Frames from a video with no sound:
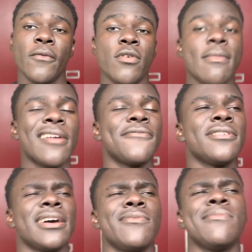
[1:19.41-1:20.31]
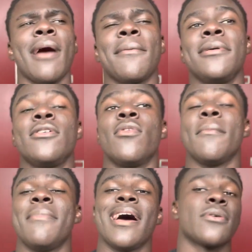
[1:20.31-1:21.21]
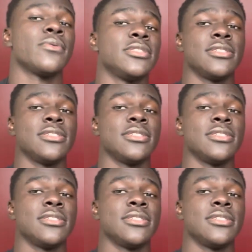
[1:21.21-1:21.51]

We might feel like we might be going backwards